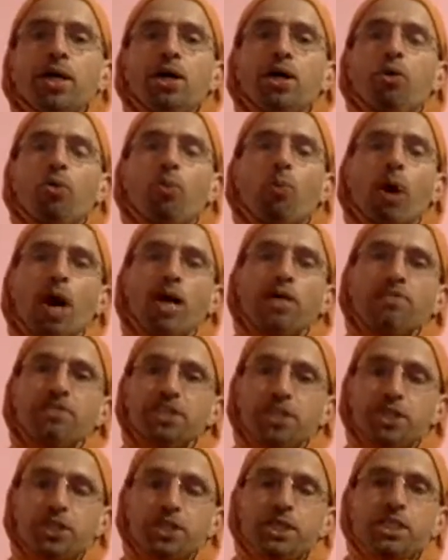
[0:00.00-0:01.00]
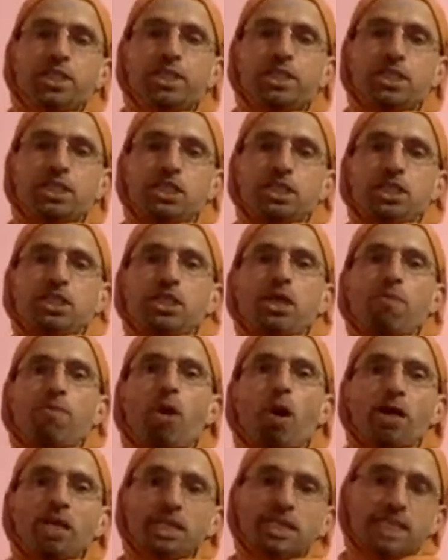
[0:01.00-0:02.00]
why we did this
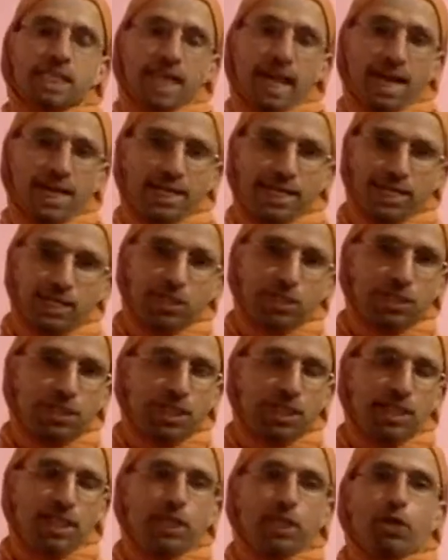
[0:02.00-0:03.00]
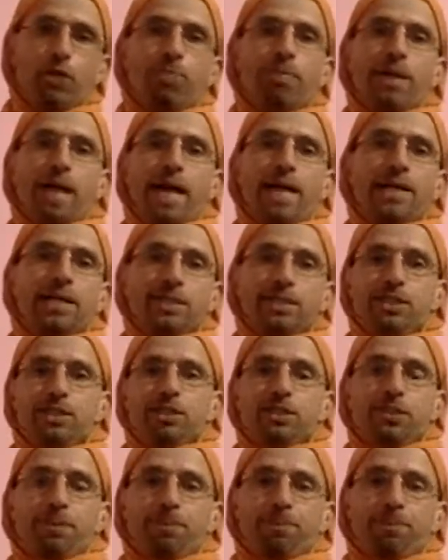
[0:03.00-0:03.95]
body scan yesterday in our practice.